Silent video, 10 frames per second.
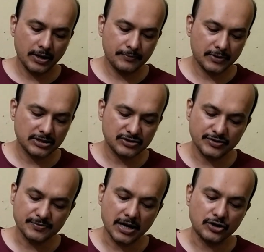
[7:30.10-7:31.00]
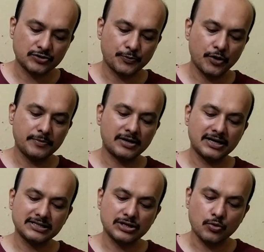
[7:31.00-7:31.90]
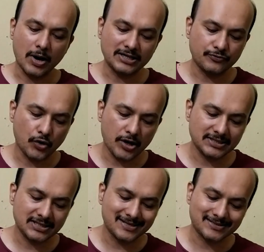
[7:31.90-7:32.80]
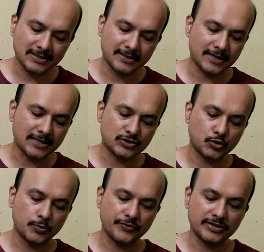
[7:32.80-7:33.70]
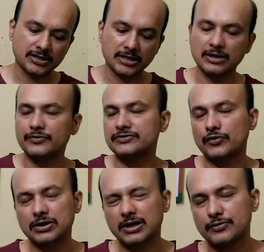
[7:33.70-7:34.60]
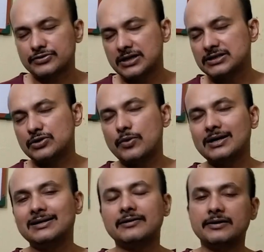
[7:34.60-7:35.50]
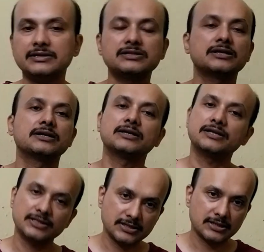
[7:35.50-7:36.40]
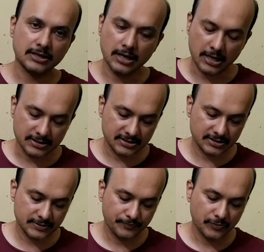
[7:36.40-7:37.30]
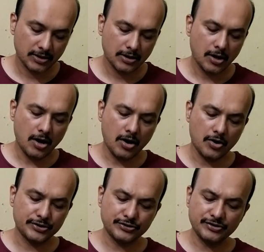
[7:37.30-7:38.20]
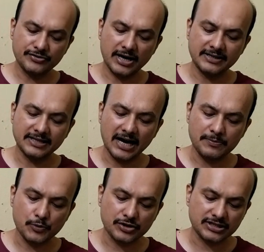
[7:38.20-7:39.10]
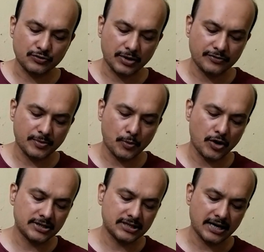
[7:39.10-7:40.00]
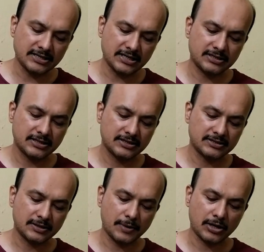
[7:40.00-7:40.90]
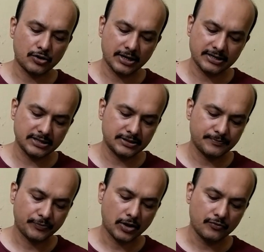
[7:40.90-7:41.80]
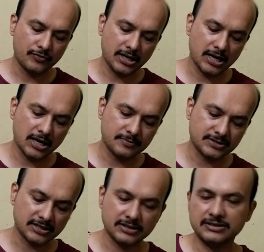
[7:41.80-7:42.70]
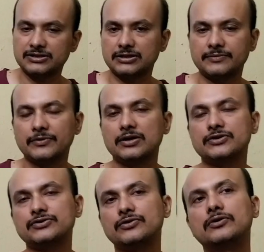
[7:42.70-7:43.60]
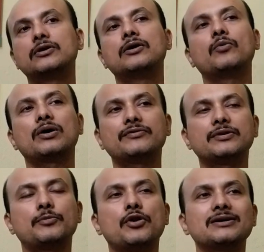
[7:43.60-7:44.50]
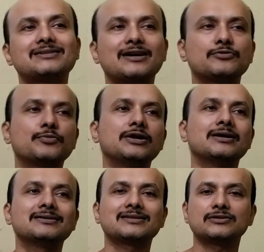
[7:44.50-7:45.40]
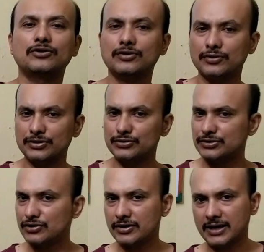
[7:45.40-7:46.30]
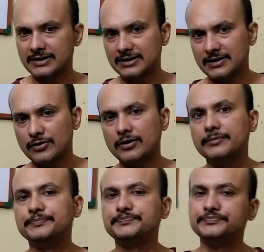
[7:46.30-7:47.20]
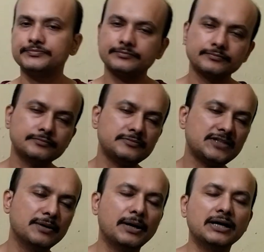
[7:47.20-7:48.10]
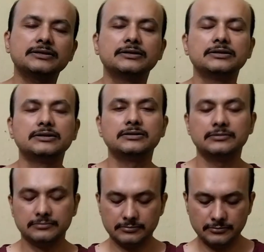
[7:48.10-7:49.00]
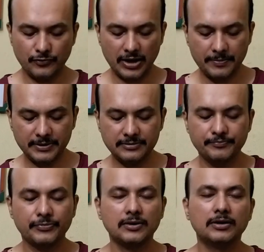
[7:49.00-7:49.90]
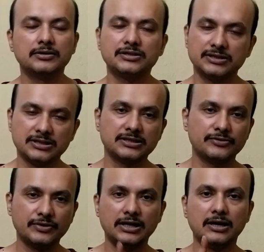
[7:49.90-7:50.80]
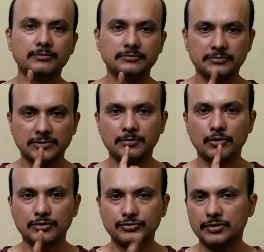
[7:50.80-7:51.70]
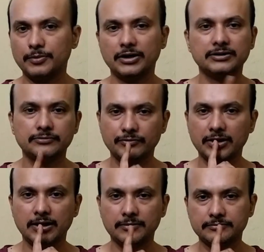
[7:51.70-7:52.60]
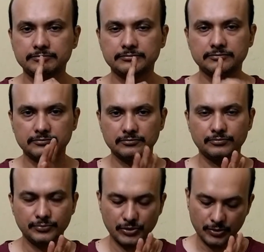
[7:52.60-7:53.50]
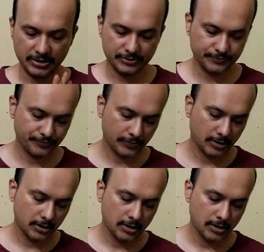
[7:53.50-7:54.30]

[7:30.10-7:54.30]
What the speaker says: The poem, this was Margot's poem, read in a quiet voice in the still classroom when the rain was falling outside. She quietly read it in class. Oh, you didn't write that, protested one of the boys. I did, said Margot, I did. William, said the teacher. So one of the boys tried to bully her, said, no, you did not write it and all. But what happened? The teacher said, William, to the boy, William, be quiet.